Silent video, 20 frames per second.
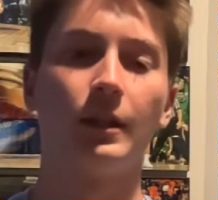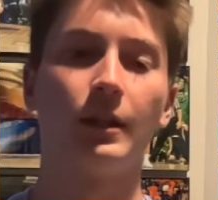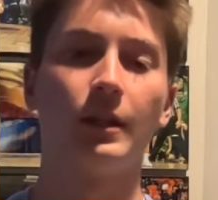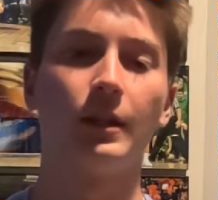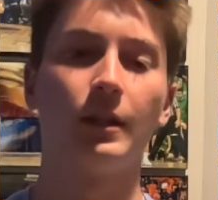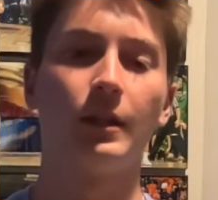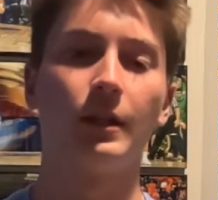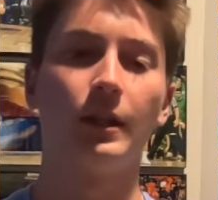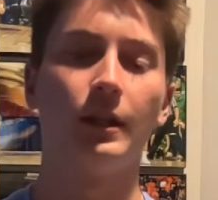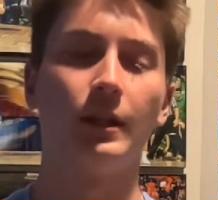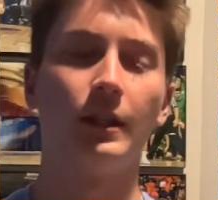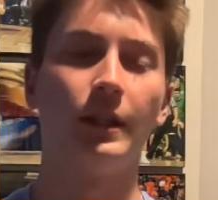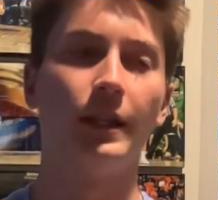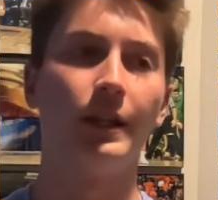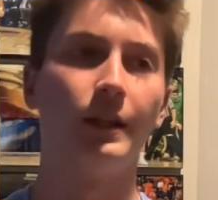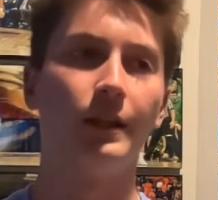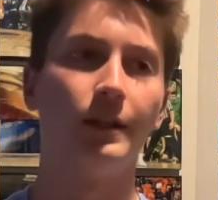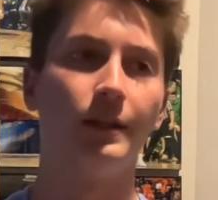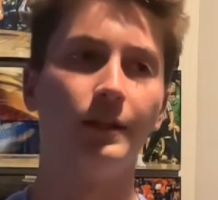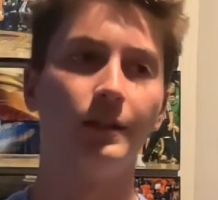And
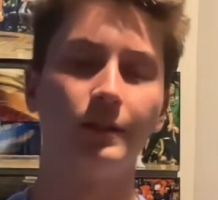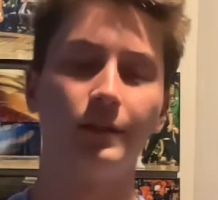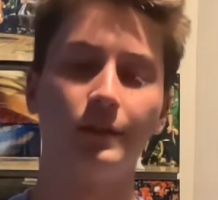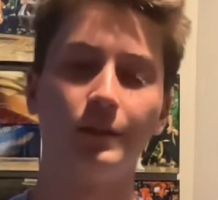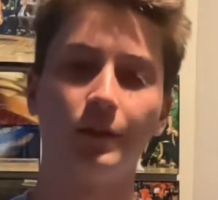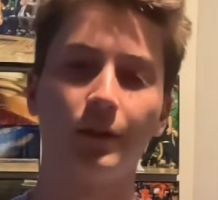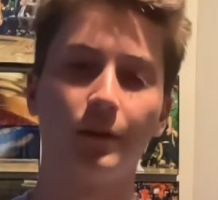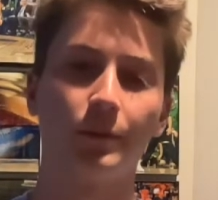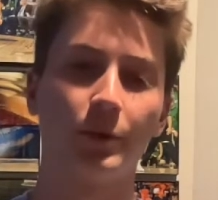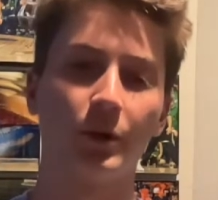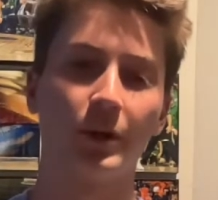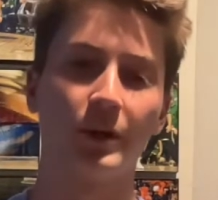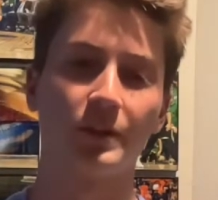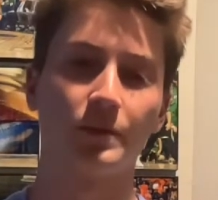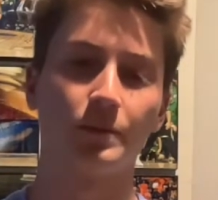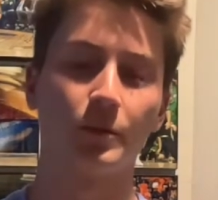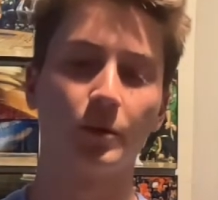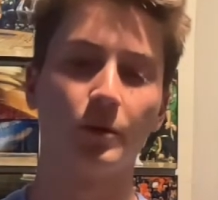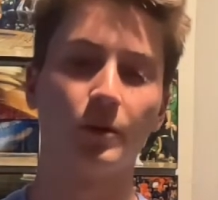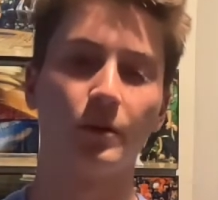then you have Markus
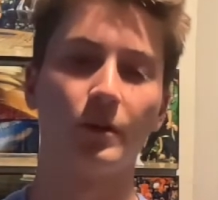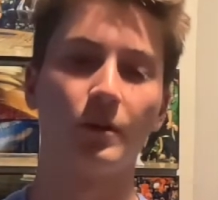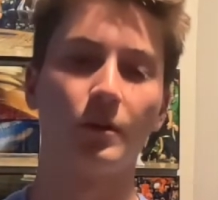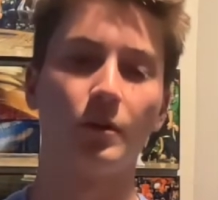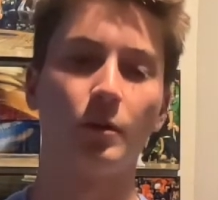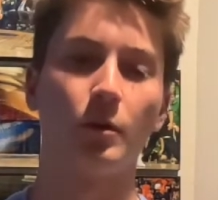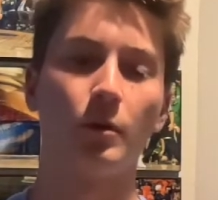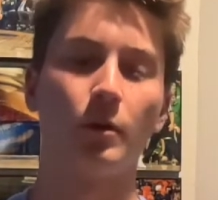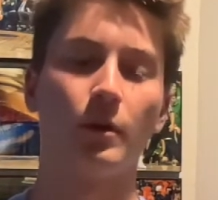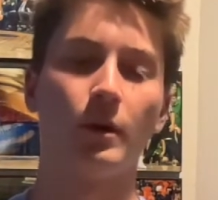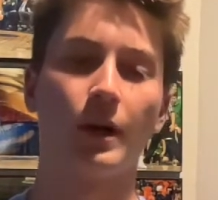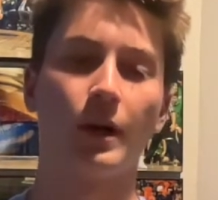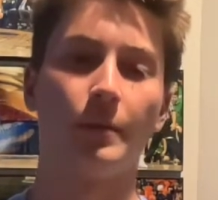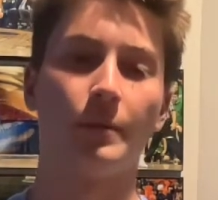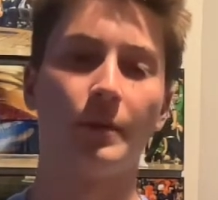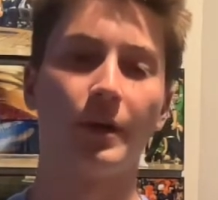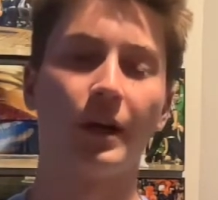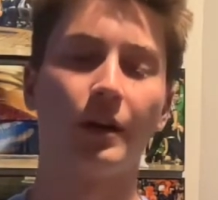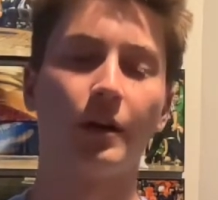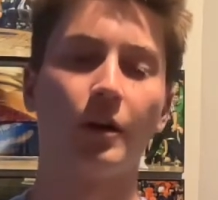Burton, who I'm
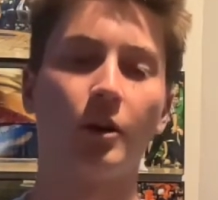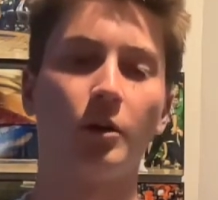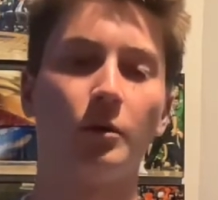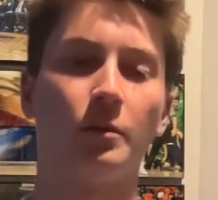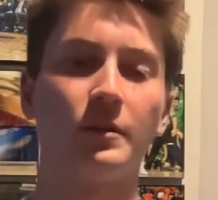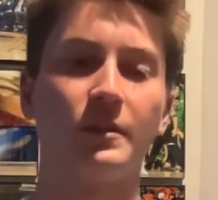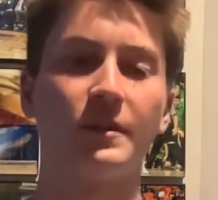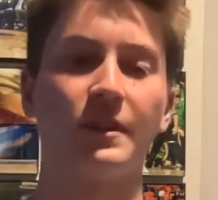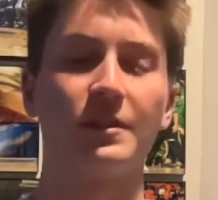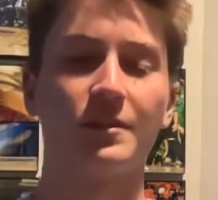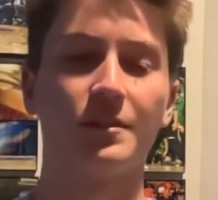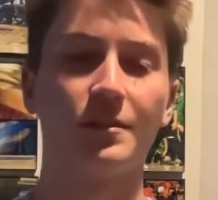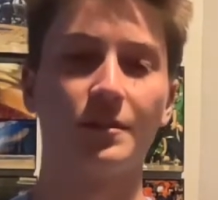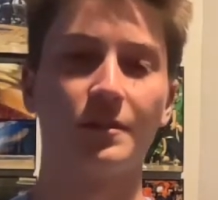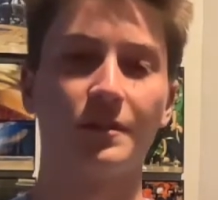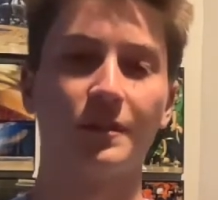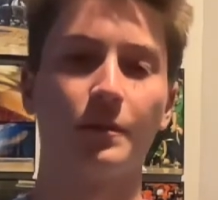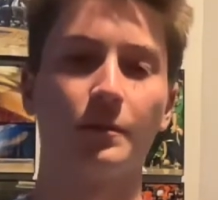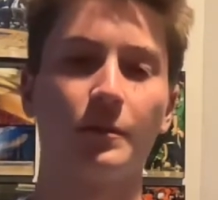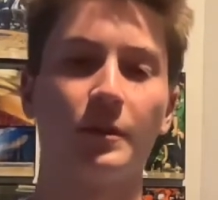not 100% sure is
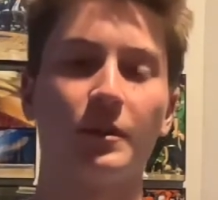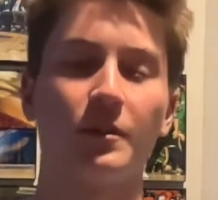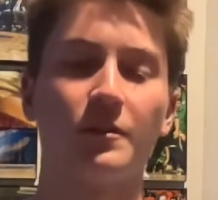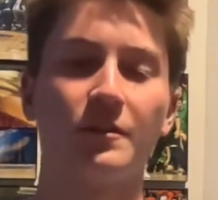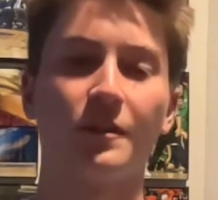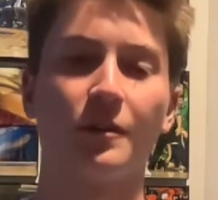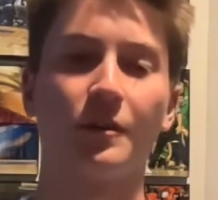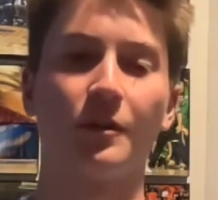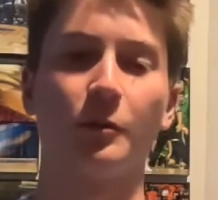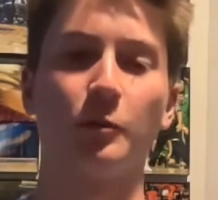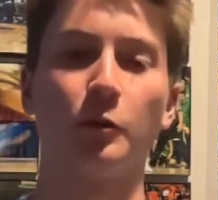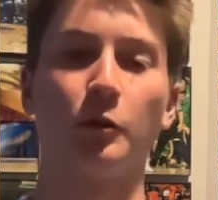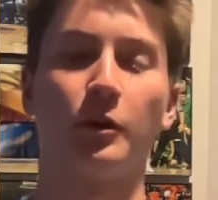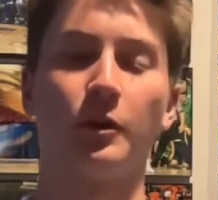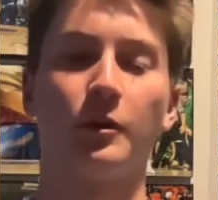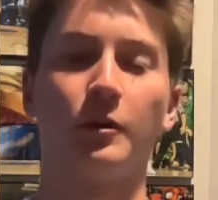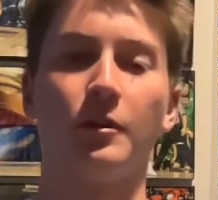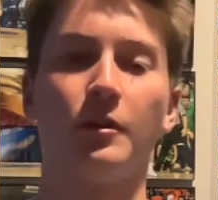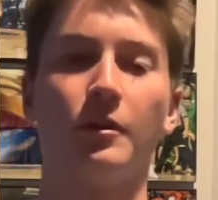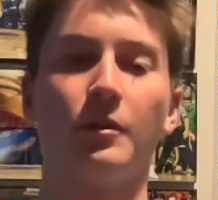going to be their starting point
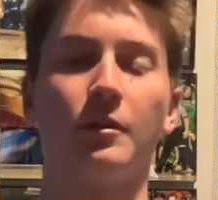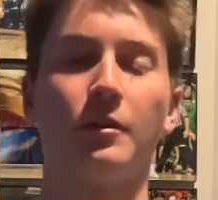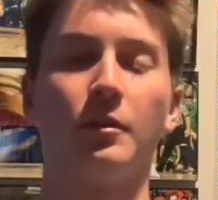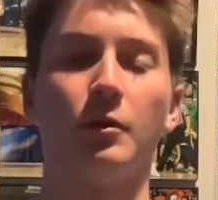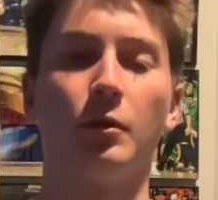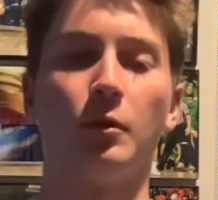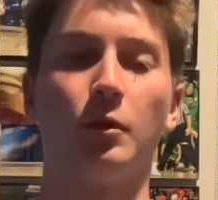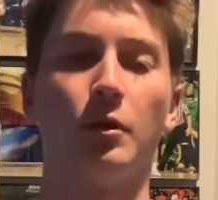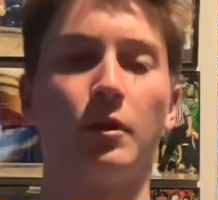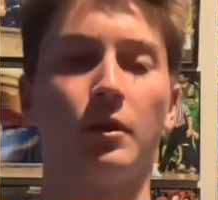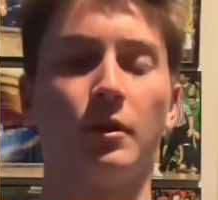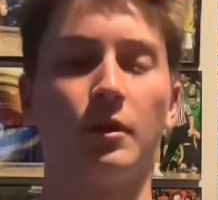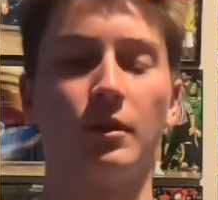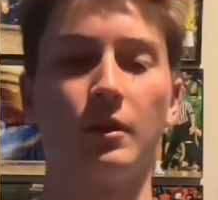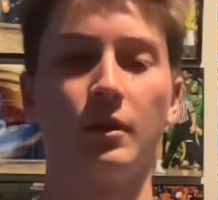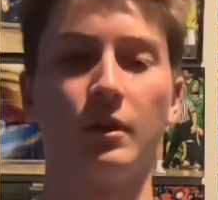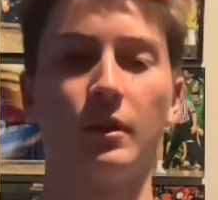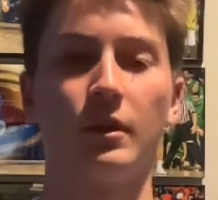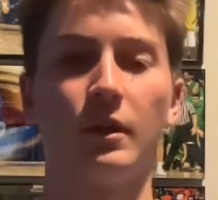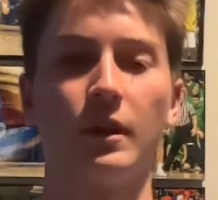guard or
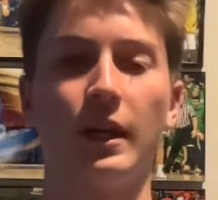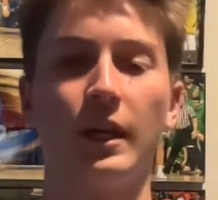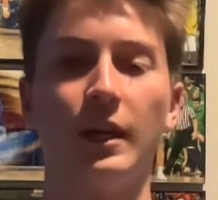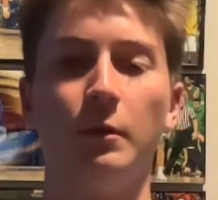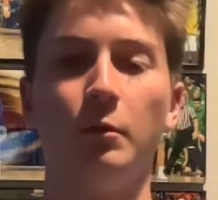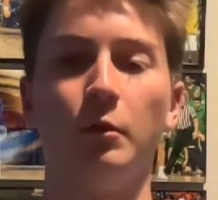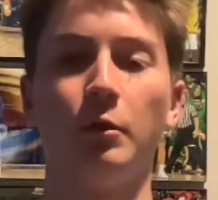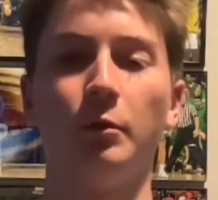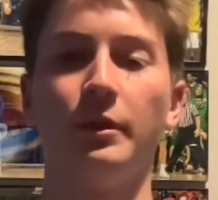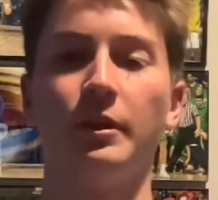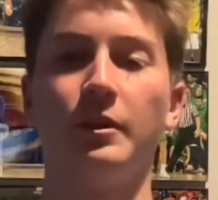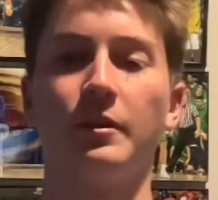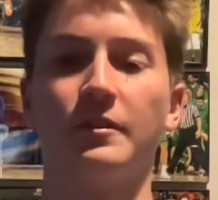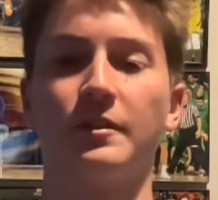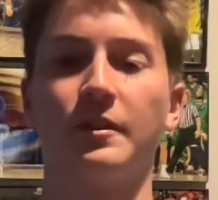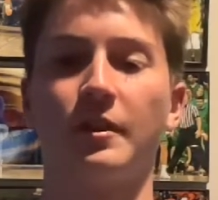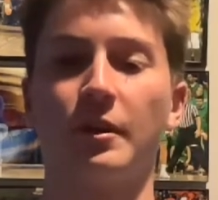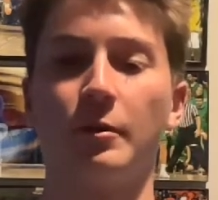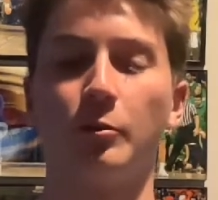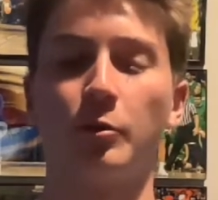able to be their
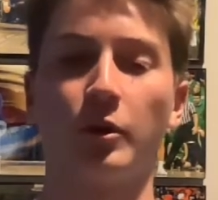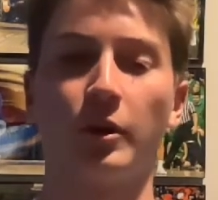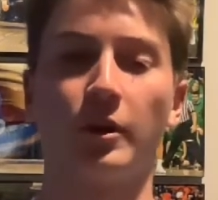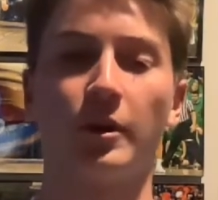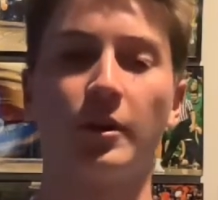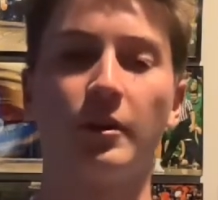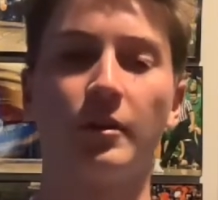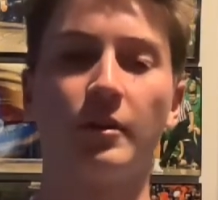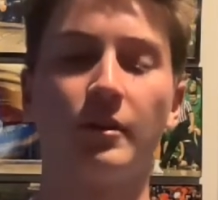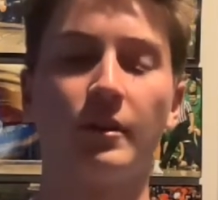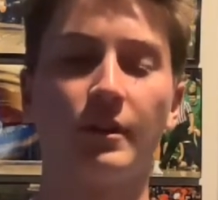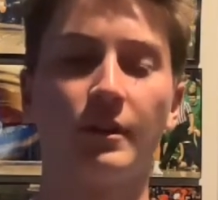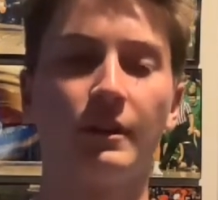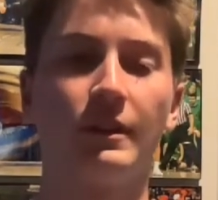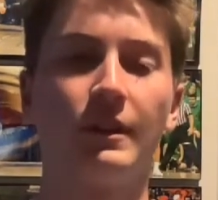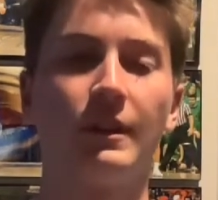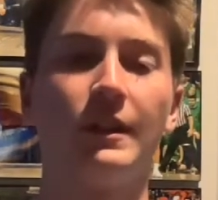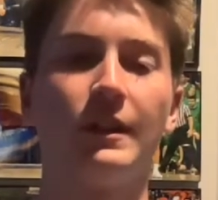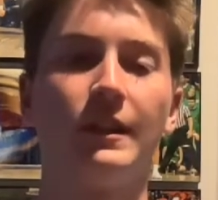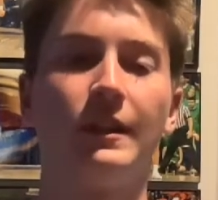starting point guard
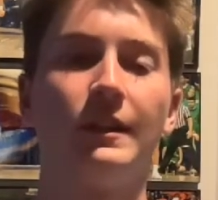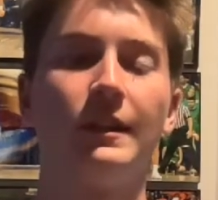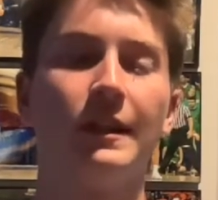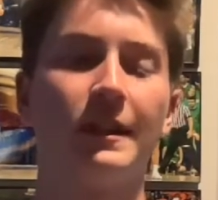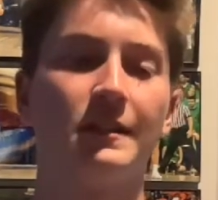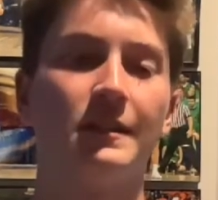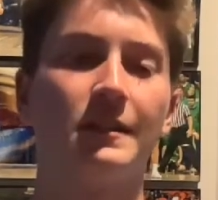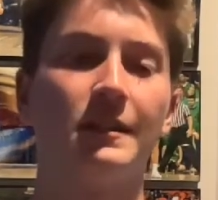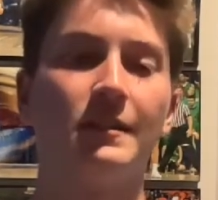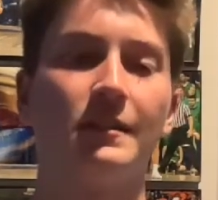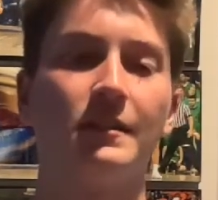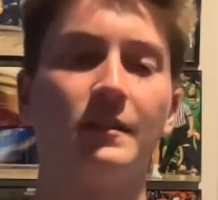next season.